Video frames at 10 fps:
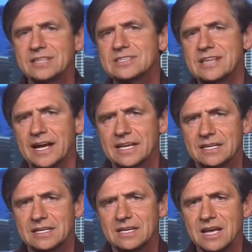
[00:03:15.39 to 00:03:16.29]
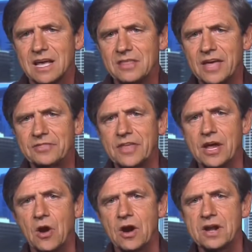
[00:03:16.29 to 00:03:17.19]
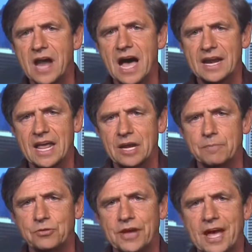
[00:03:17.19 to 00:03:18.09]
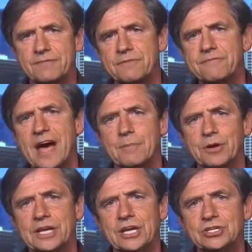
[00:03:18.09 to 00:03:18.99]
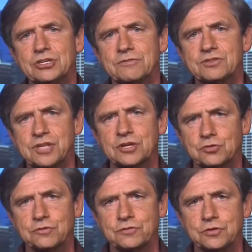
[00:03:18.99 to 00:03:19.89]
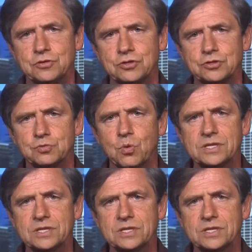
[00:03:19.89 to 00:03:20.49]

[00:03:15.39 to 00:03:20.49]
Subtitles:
And second, that they are not able to have the fabrication of centrifuges,